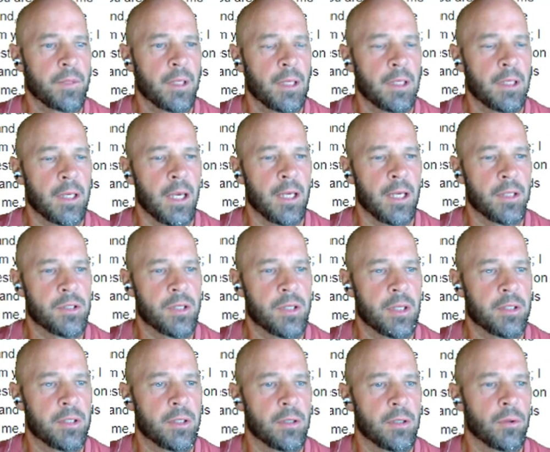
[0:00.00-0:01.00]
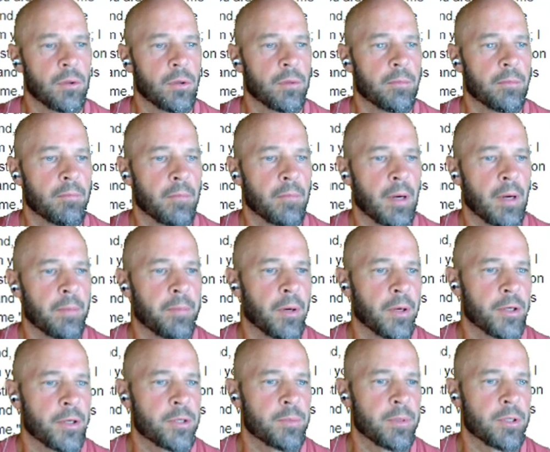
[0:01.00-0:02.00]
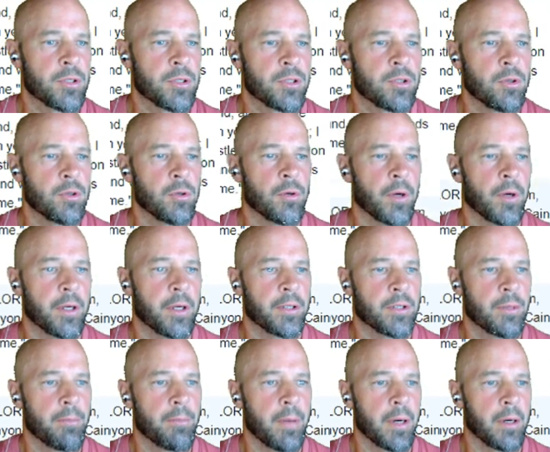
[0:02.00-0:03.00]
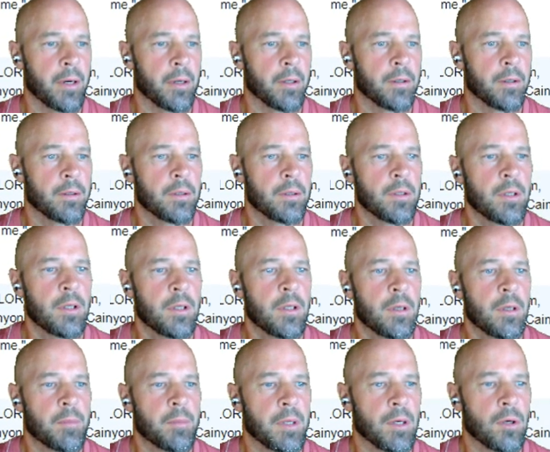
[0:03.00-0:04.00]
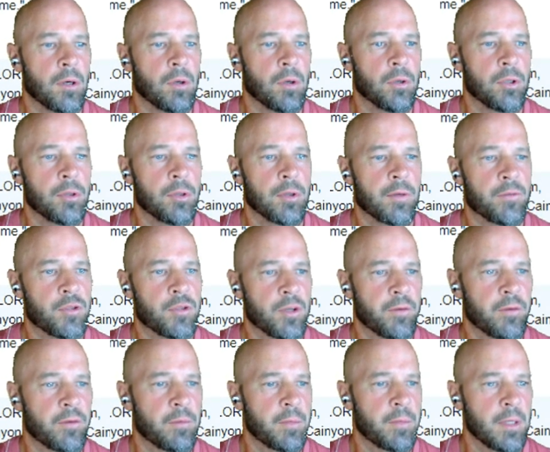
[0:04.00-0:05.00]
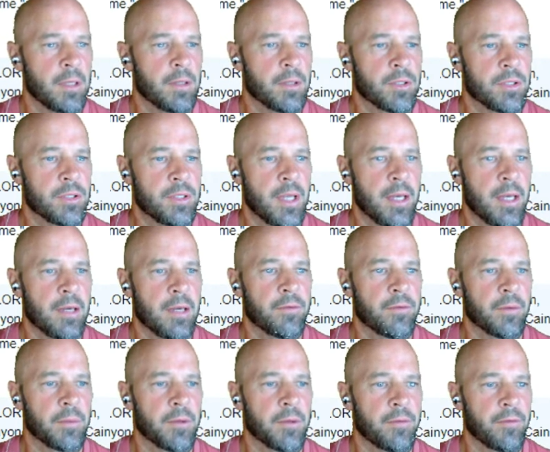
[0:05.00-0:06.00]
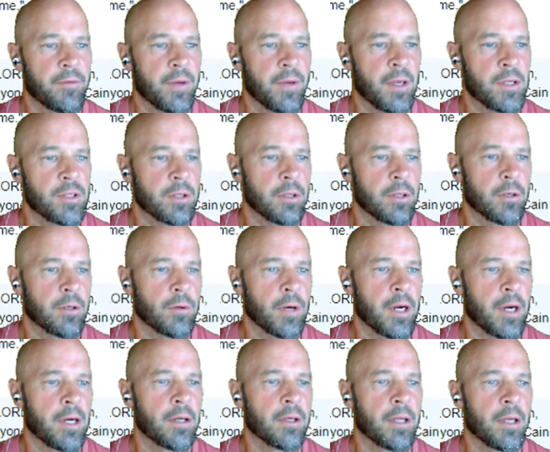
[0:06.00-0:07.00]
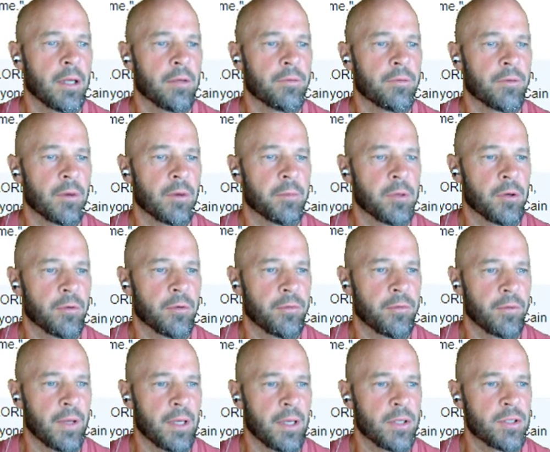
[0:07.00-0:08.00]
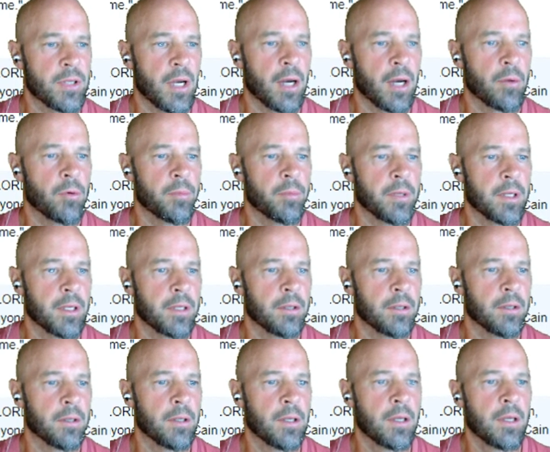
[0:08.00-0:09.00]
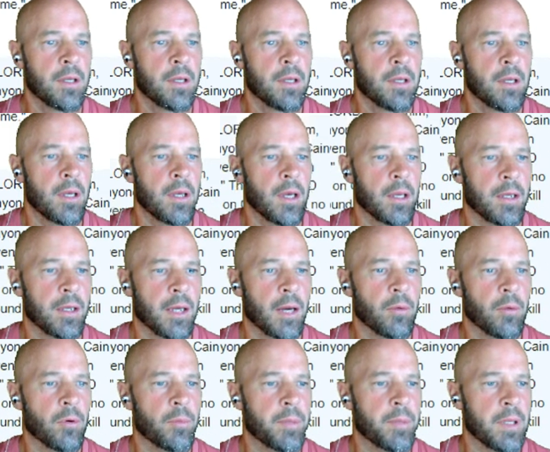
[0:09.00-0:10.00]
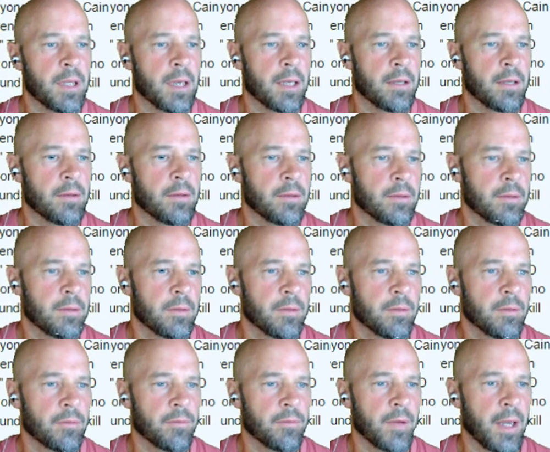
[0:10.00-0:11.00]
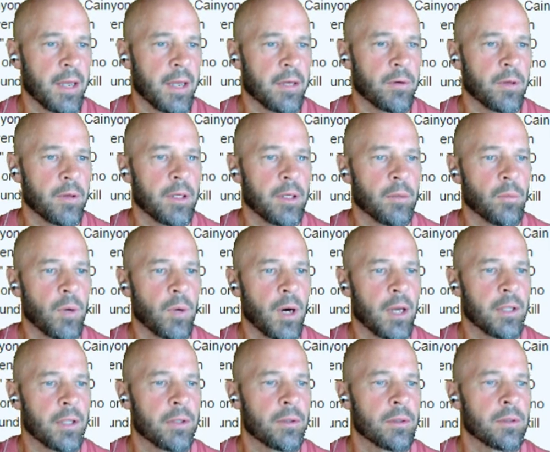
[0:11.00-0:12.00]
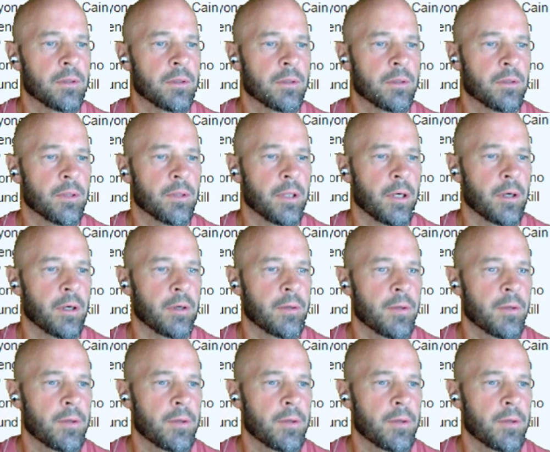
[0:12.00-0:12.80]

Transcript: Cain said to the Lord, My punishment is too great to bear. Behold, you have driven me this day from the face of the ground, and from your face I will be hidden, and I will be a vagrant and wanderer on the earth,